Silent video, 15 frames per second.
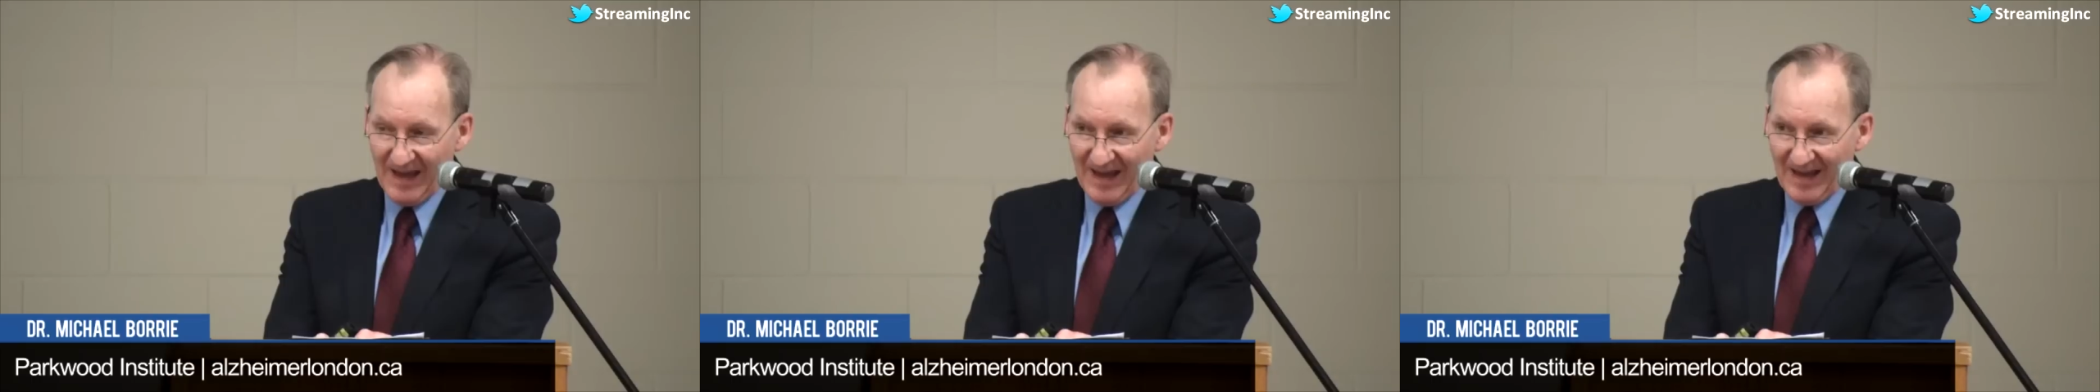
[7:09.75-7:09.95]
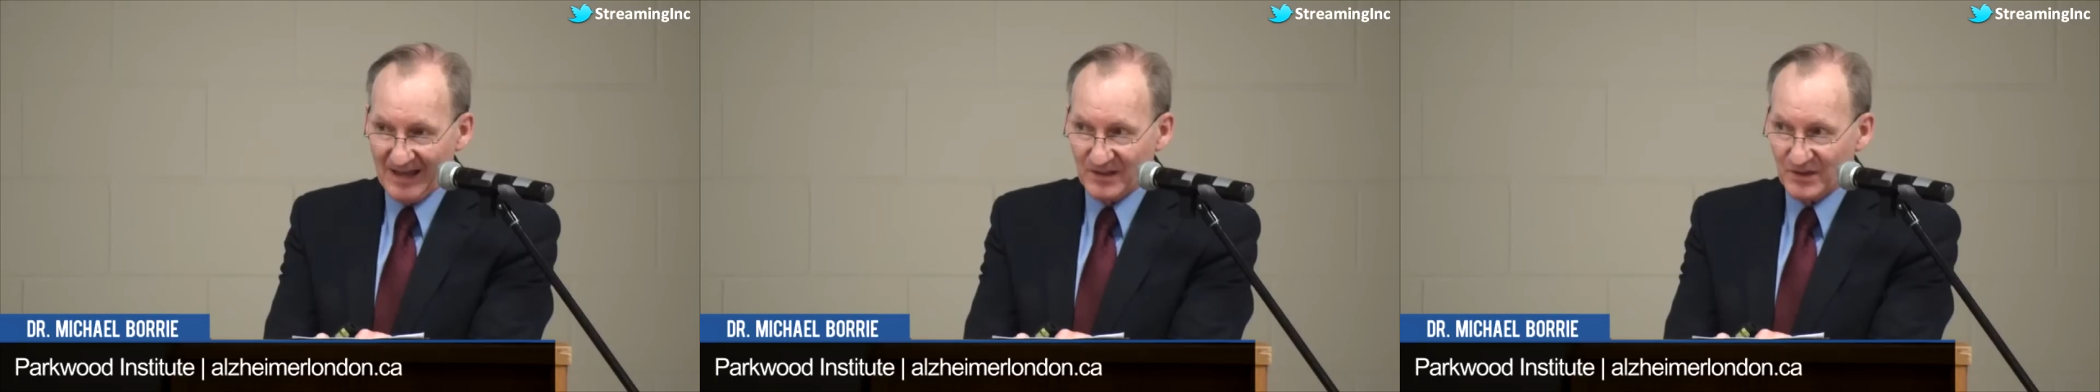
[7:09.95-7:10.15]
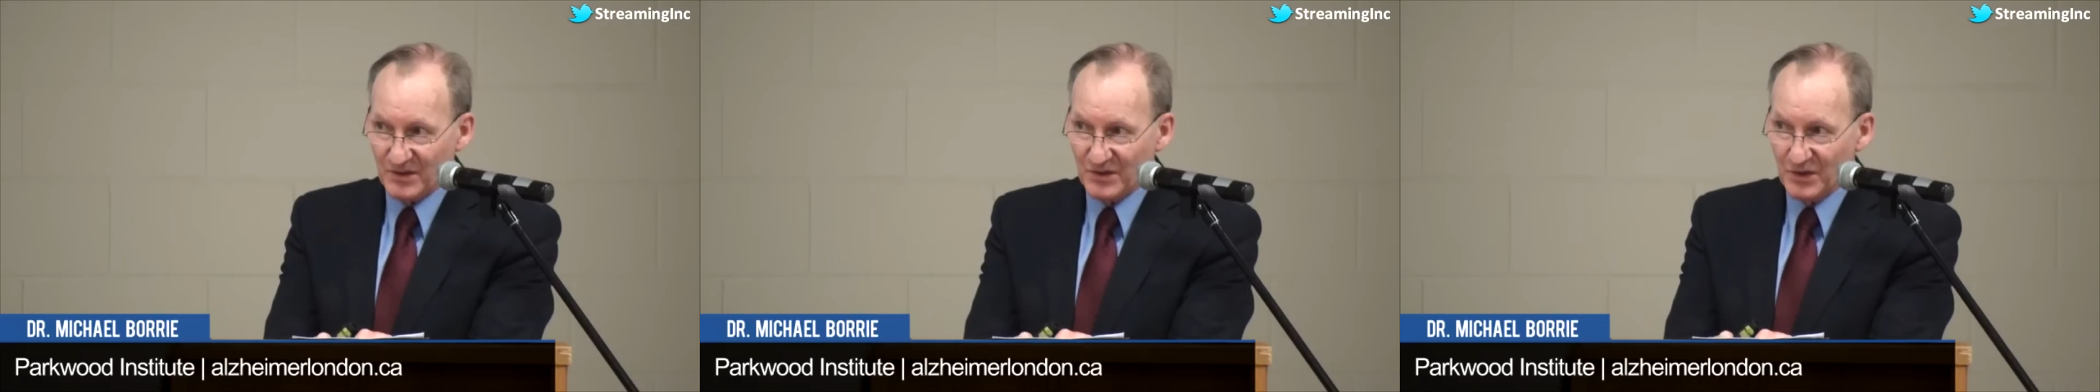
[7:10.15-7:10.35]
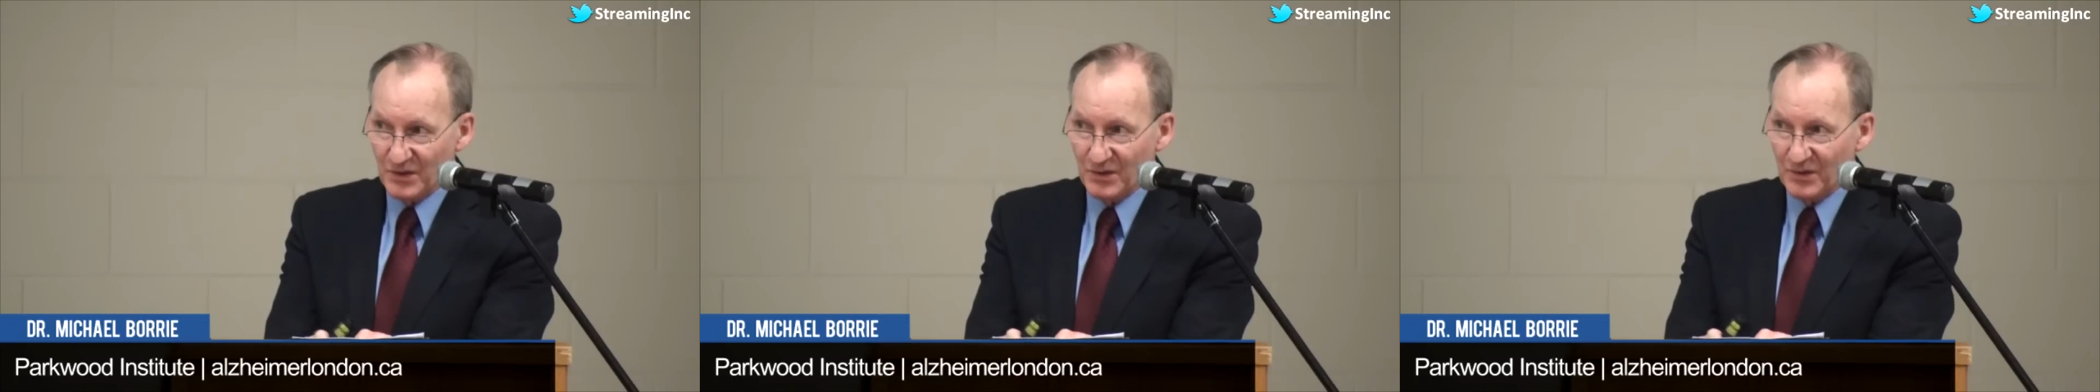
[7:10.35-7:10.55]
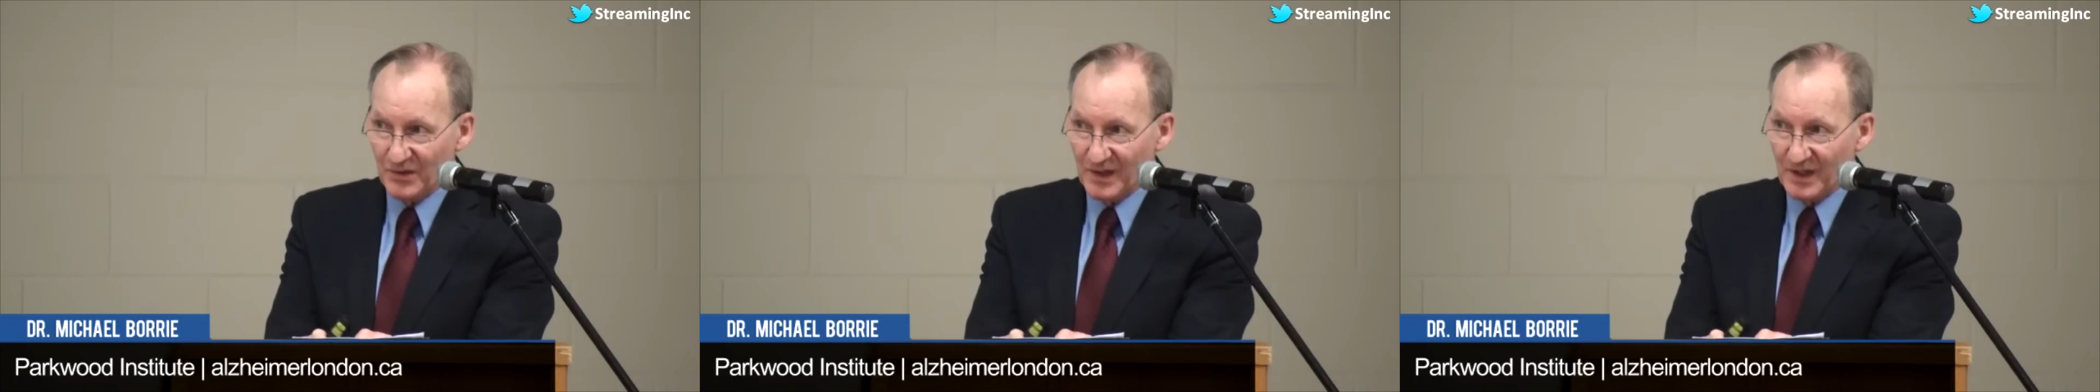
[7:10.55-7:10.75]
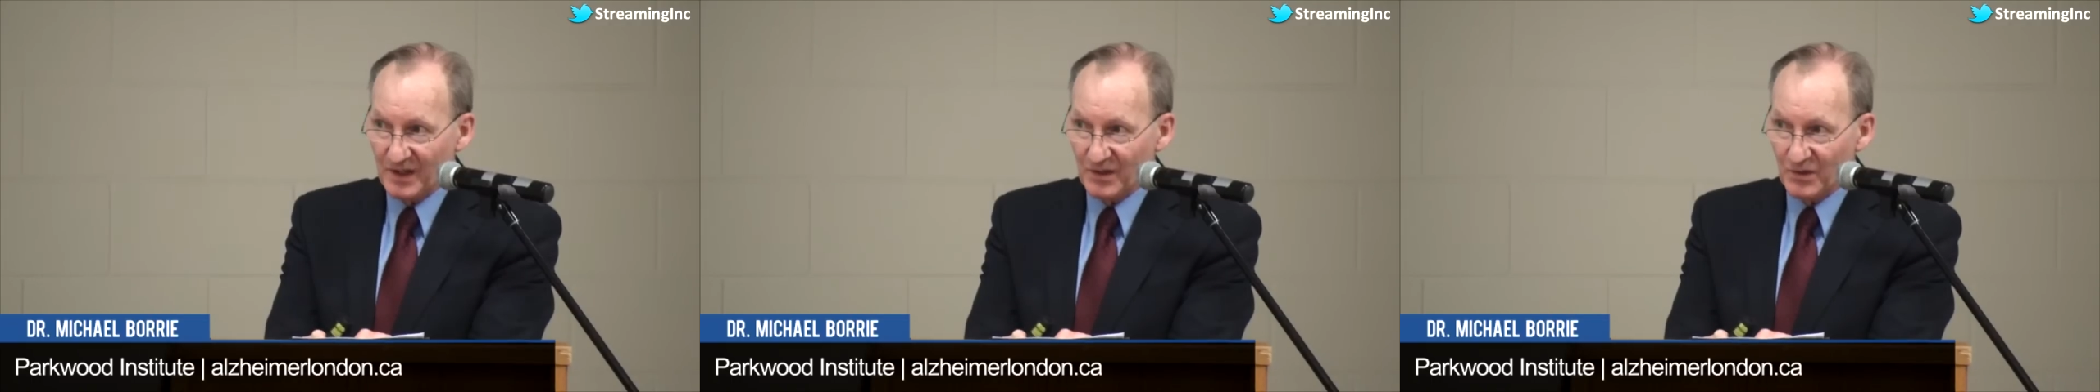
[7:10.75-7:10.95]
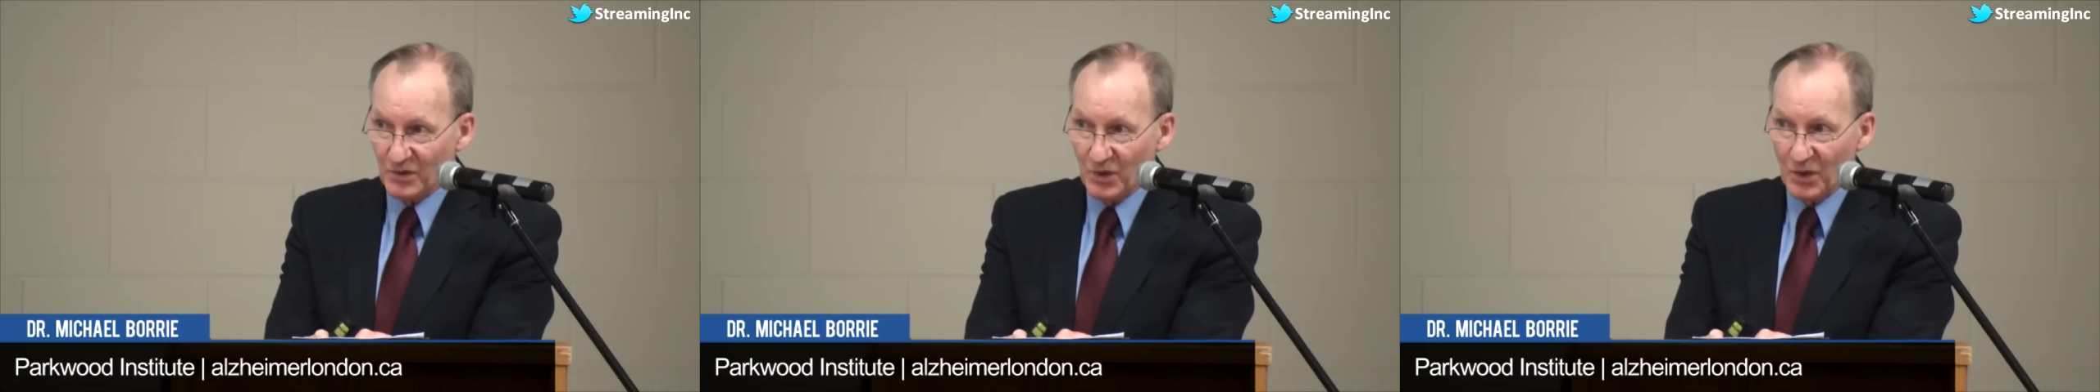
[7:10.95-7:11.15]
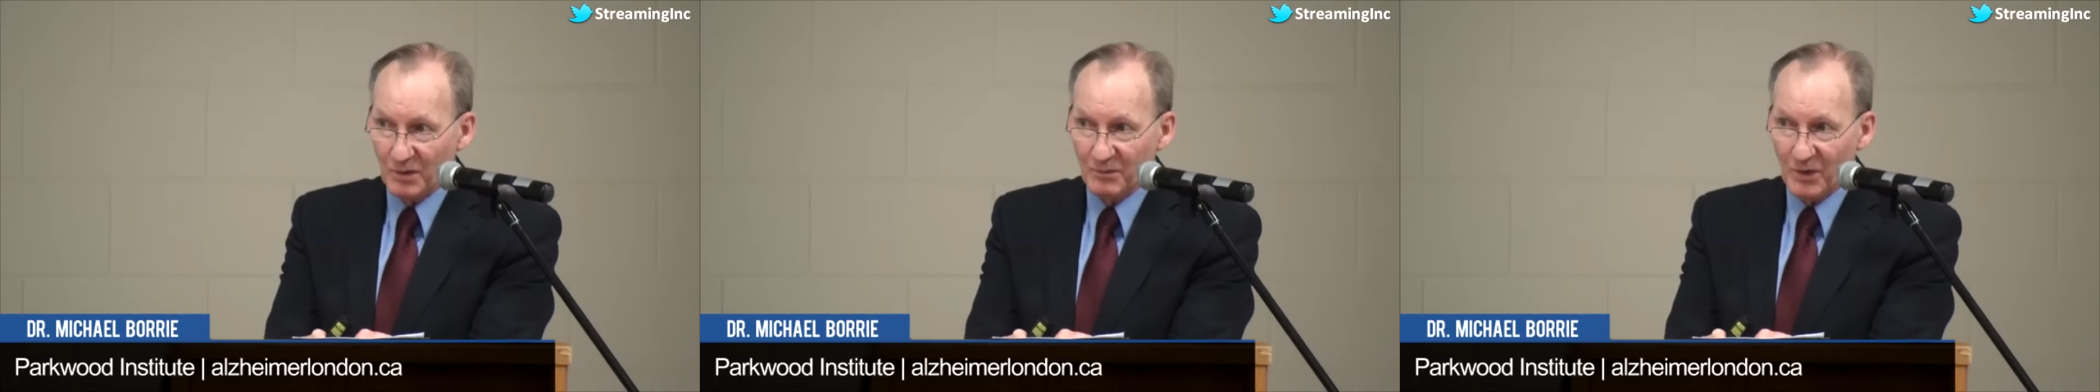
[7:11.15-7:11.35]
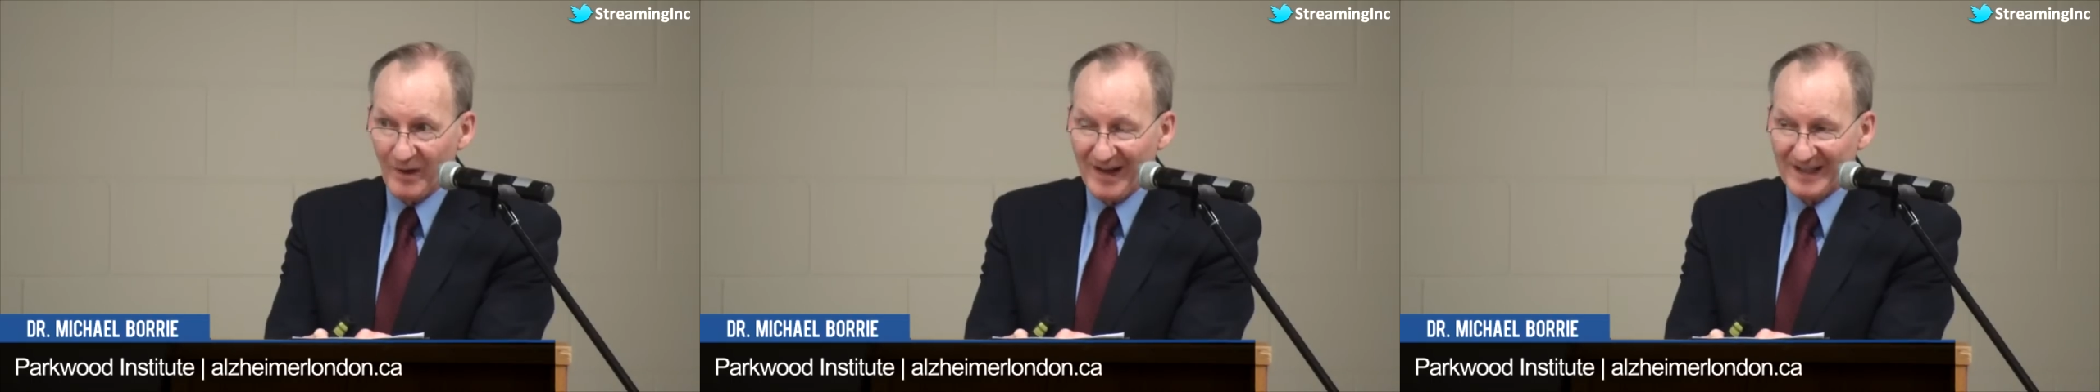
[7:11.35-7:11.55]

and do the normal